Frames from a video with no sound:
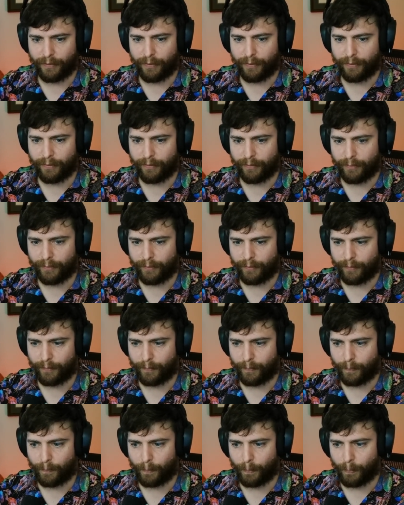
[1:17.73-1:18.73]

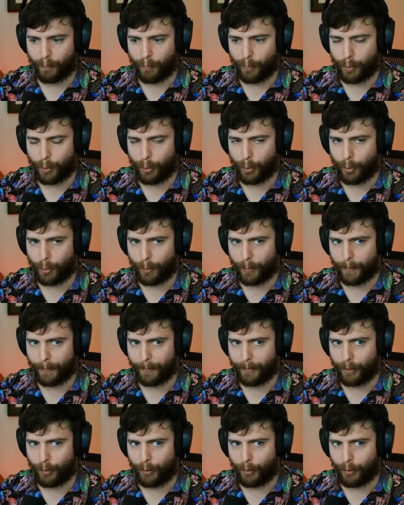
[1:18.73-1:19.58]
No one is speaking in this clip.